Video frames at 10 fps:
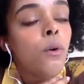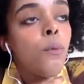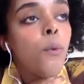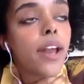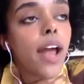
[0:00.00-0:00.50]

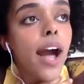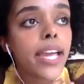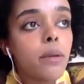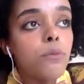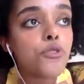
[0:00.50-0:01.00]
What I
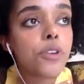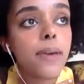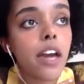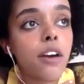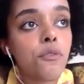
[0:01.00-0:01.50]
am
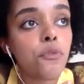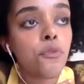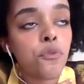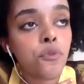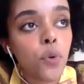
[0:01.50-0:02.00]
dreaming of
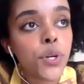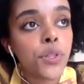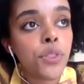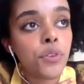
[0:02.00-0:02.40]
for the